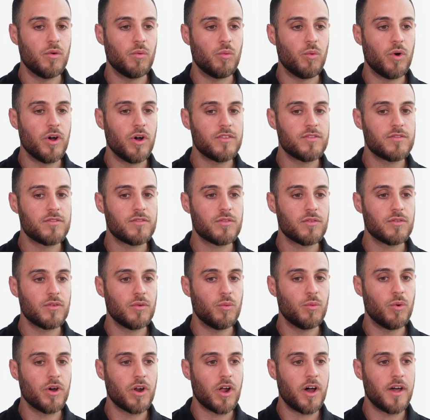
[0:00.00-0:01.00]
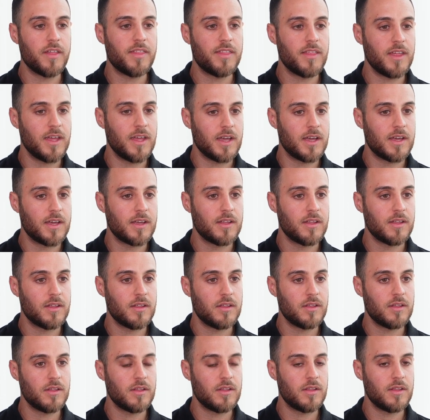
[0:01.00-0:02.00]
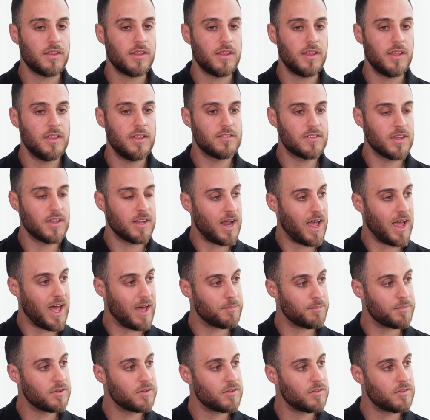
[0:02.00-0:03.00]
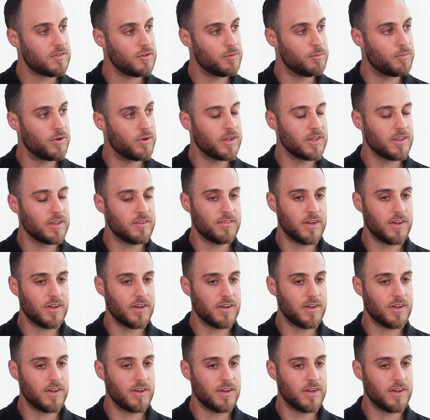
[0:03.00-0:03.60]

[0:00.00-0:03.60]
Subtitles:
what I think is going to happen to bring